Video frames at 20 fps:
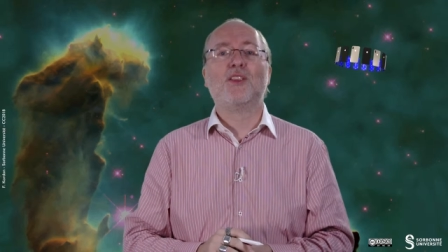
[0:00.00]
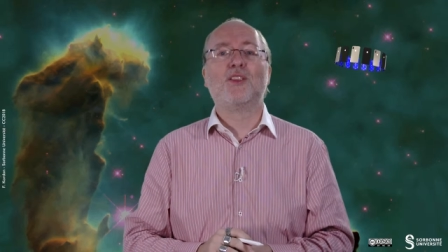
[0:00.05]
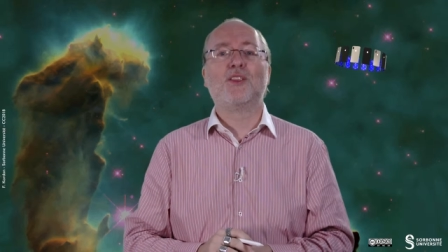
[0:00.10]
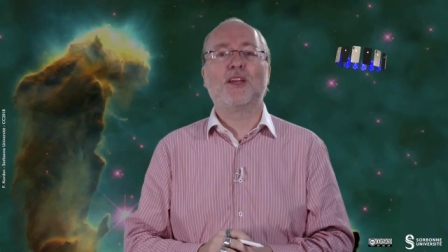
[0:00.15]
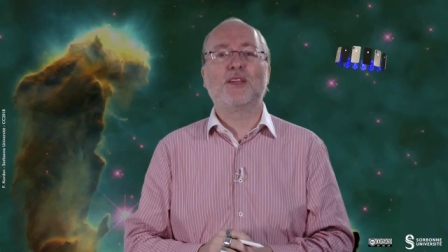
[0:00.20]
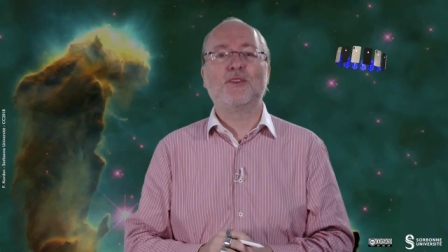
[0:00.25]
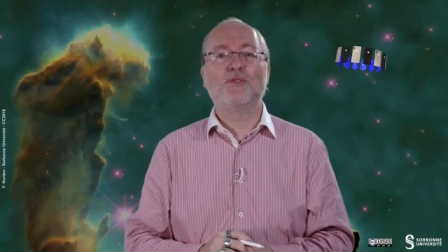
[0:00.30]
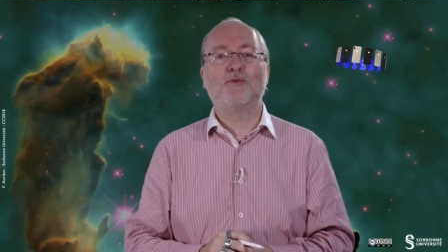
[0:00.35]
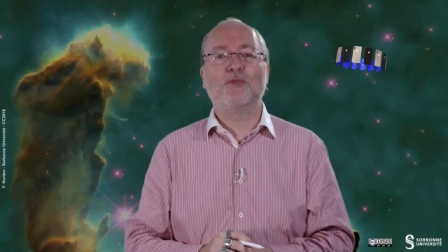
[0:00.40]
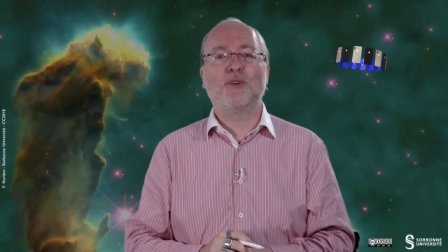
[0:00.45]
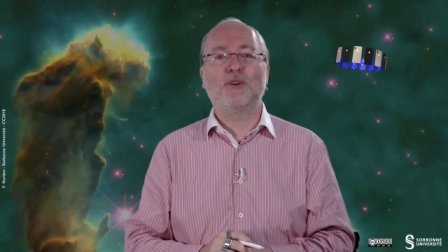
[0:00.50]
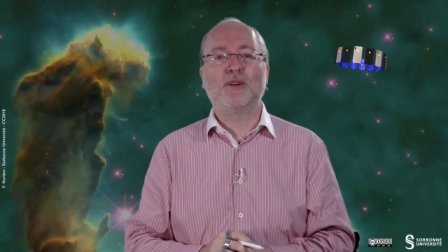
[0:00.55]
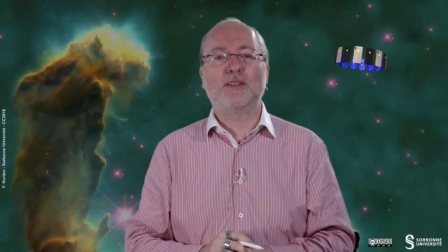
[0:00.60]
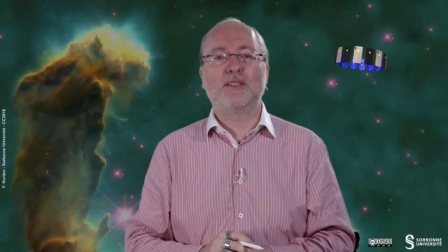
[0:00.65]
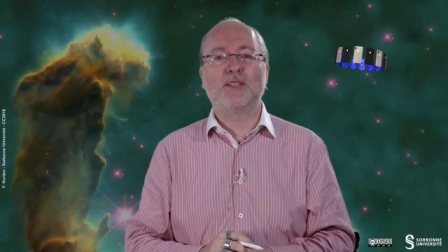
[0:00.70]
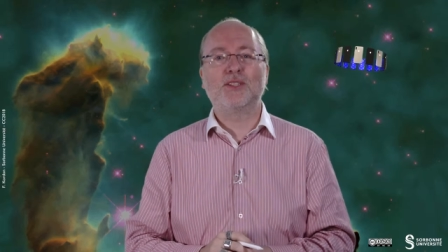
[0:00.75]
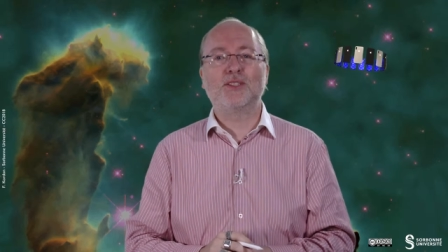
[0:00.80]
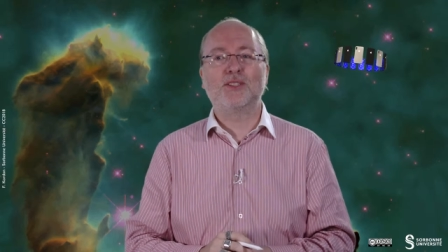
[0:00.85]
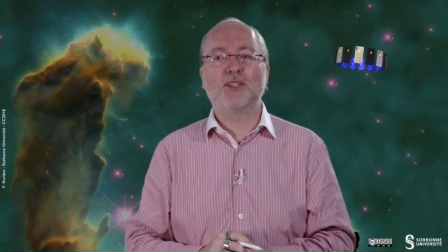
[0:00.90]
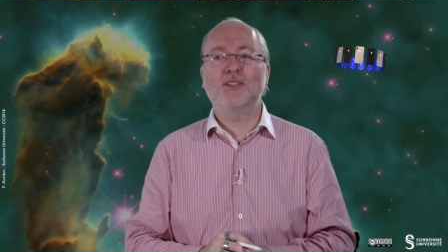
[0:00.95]
Thank you for your
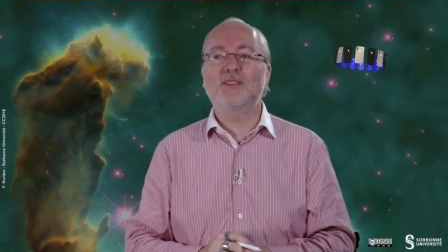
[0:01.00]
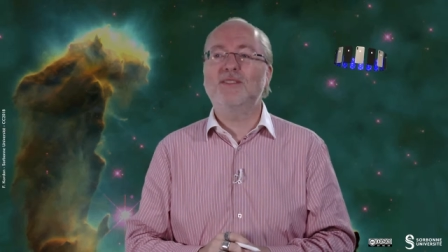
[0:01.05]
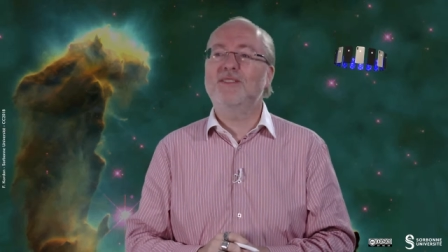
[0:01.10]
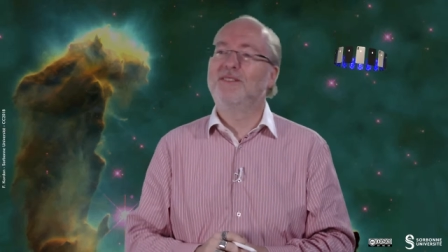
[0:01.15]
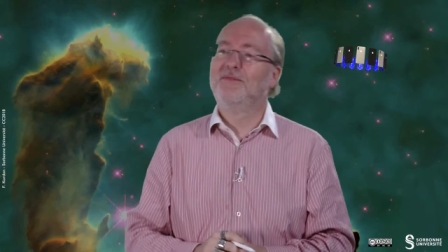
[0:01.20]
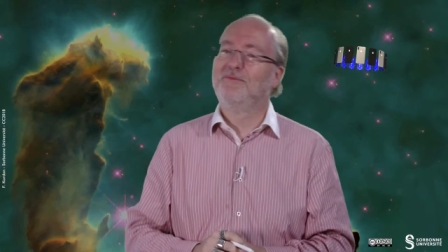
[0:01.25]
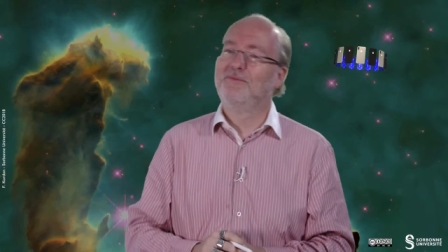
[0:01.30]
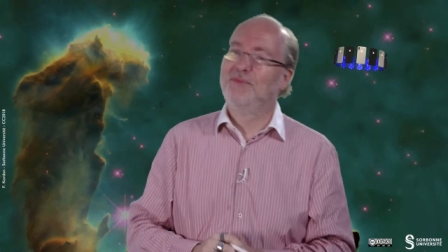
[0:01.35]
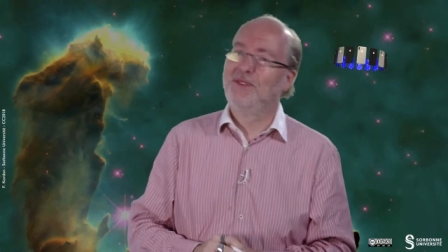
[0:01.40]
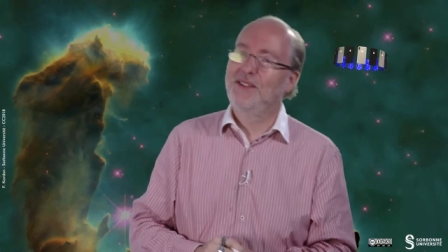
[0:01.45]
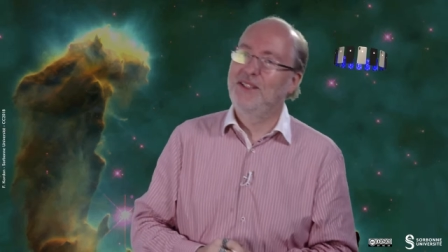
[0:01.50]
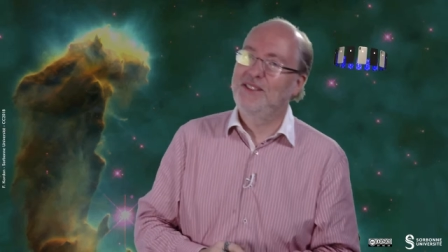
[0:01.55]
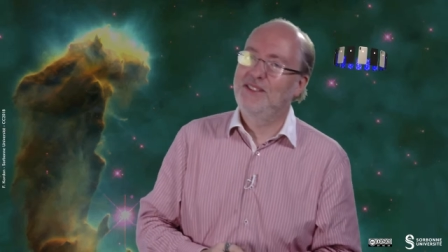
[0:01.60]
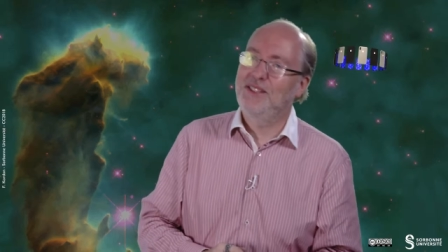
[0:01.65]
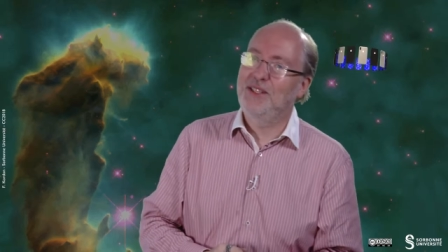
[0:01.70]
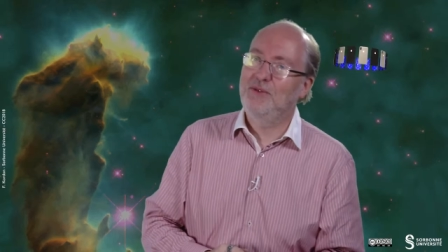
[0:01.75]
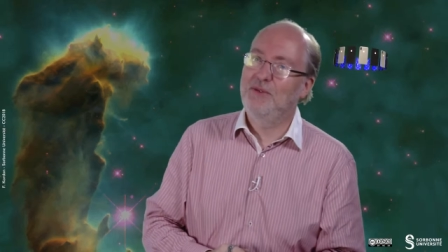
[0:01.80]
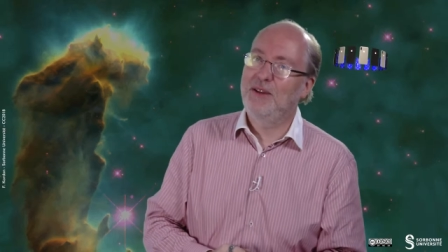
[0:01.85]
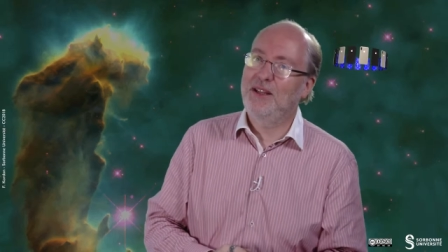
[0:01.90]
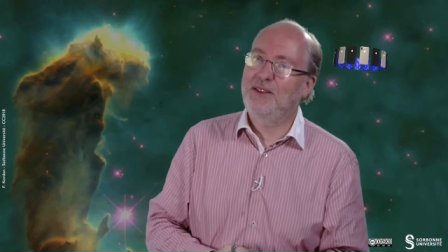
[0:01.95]
attention.
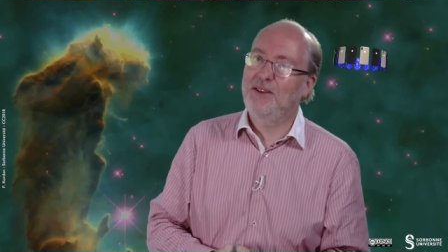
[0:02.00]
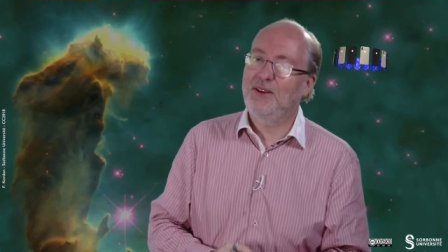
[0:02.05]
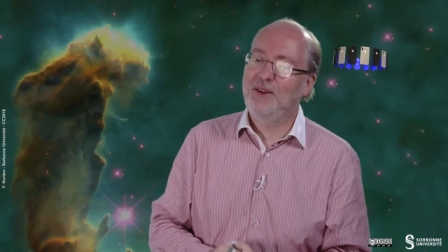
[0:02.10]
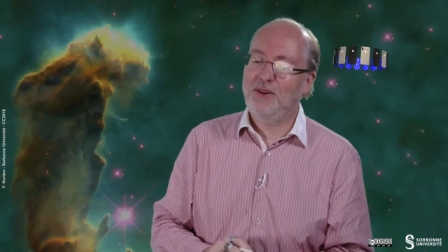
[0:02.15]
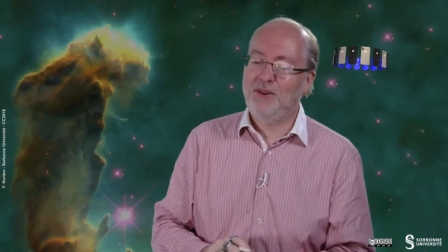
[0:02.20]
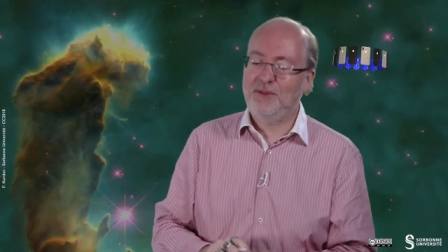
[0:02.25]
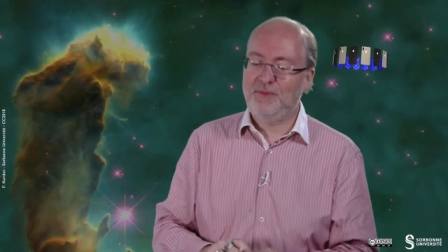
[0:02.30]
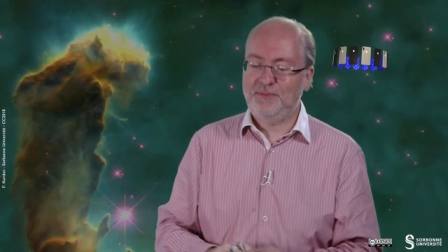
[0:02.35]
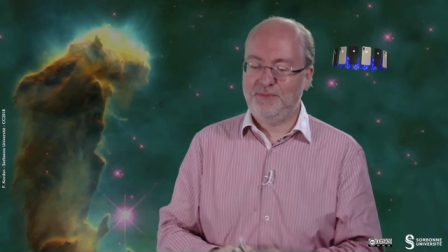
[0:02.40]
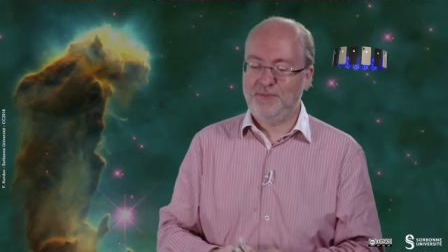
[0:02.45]
See you later.